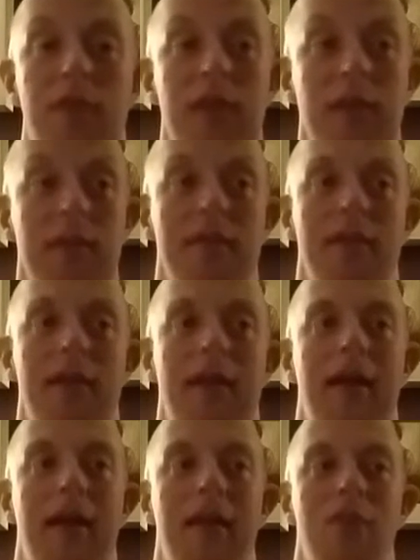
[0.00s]
feet
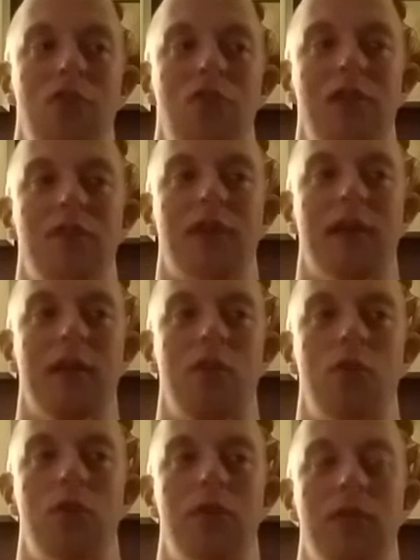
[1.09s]
and seeing if I can
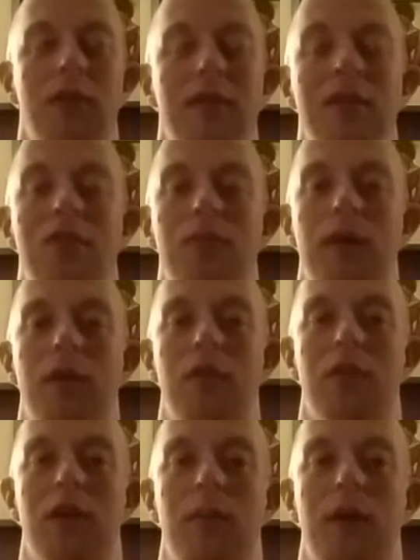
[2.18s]
do it in the least amount of
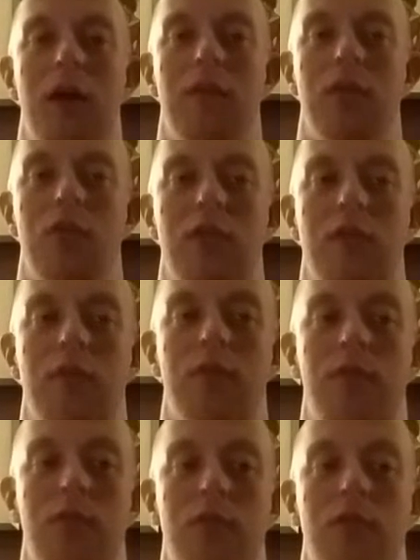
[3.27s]
time. Obviously,
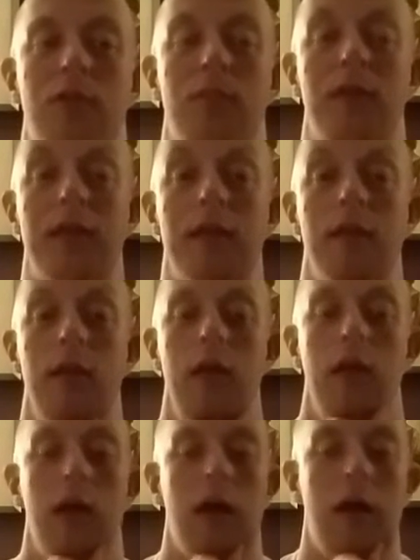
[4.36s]
physically being
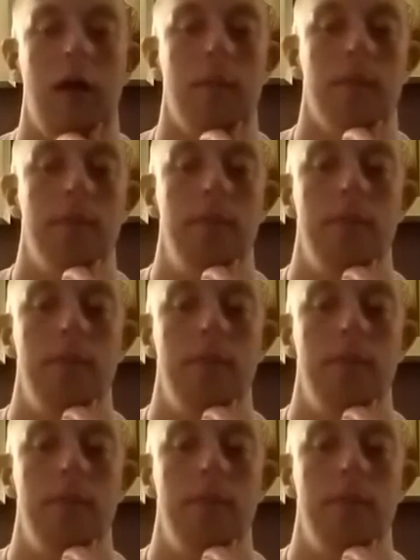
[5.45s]
um,